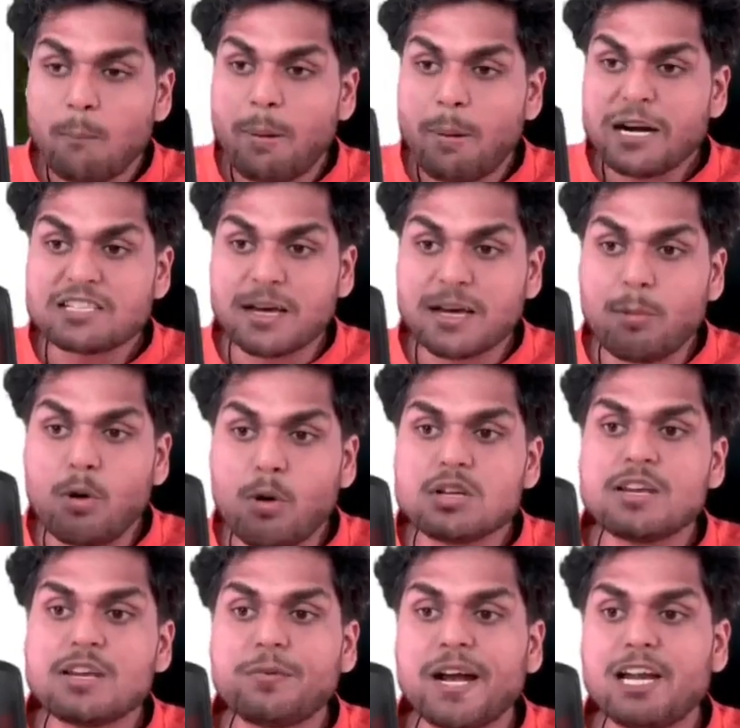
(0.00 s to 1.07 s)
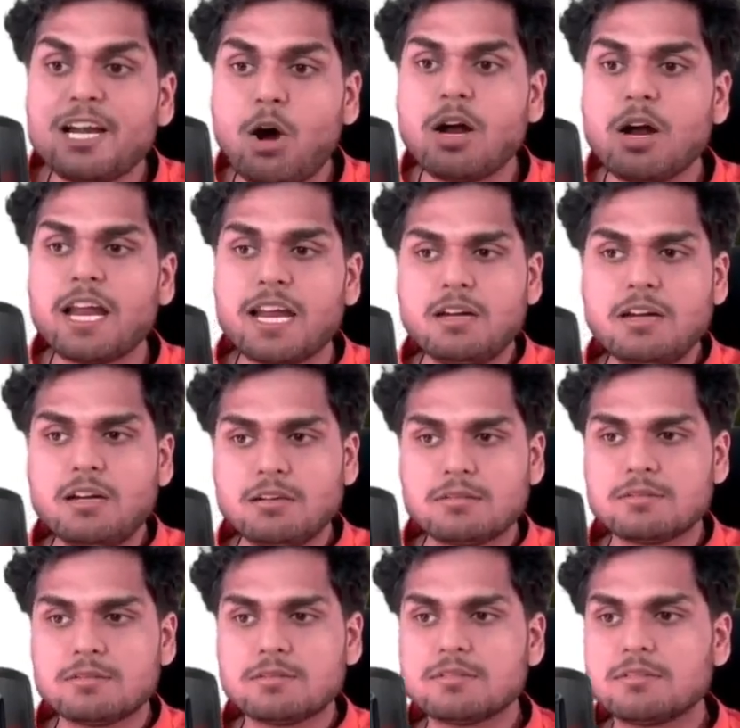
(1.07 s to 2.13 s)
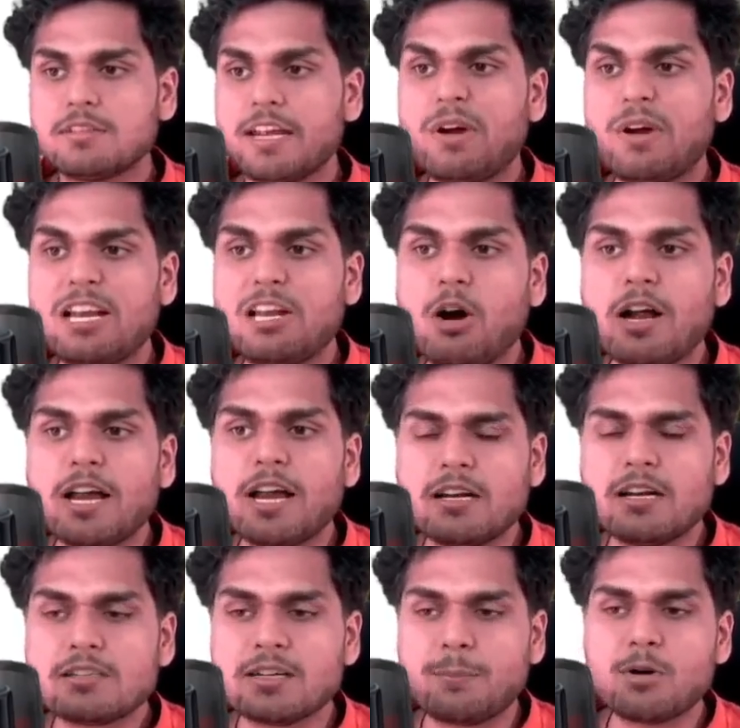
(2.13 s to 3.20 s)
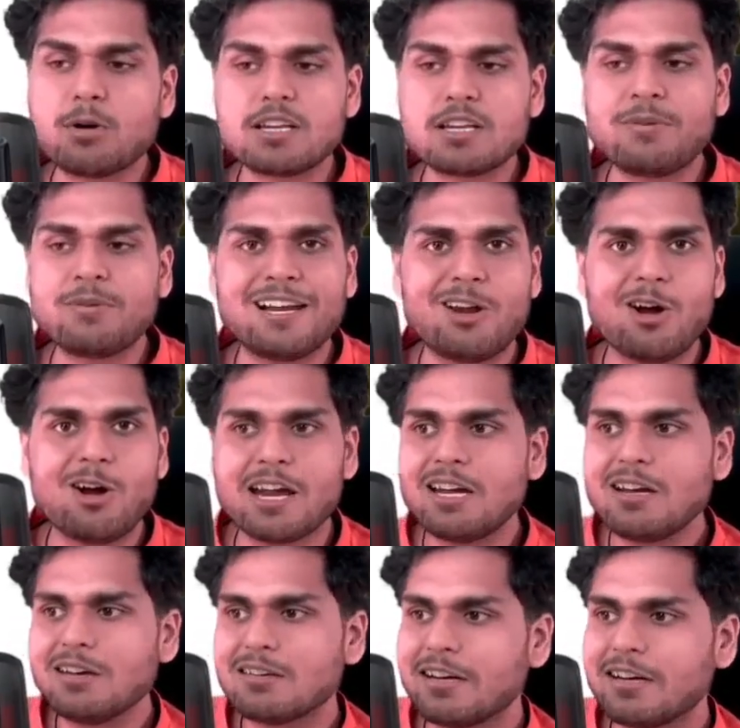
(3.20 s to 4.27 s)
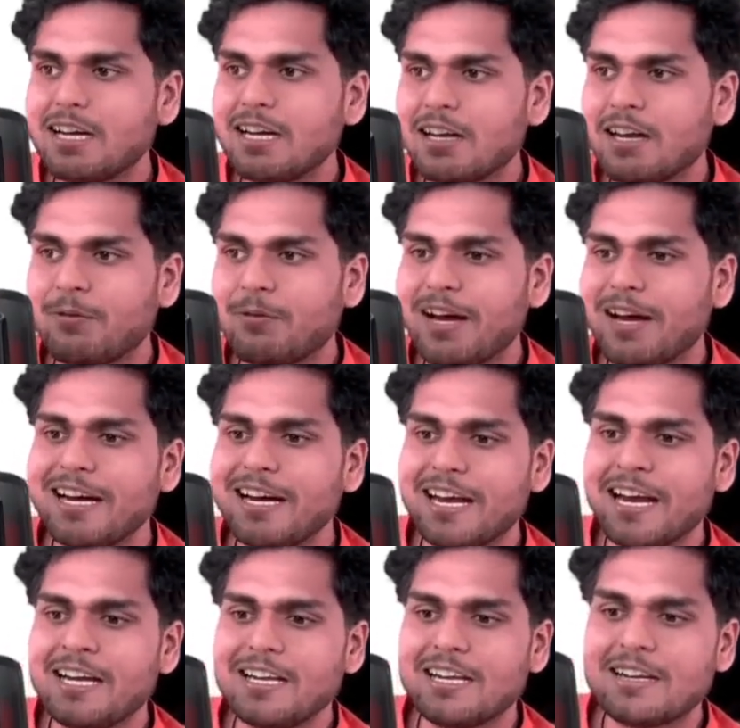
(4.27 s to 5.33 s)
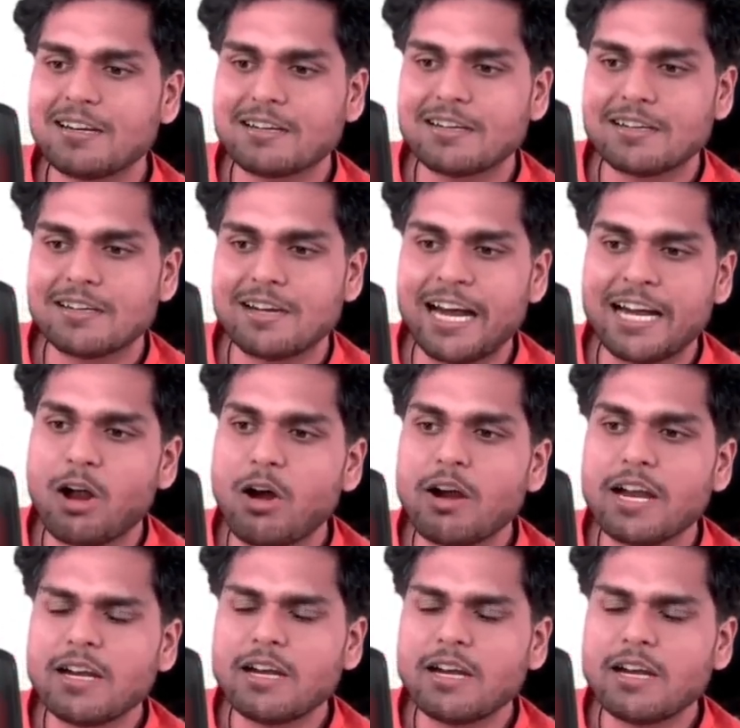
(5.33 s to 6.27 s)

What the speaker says: suppose if I log in, right? If I hit enter, I log in.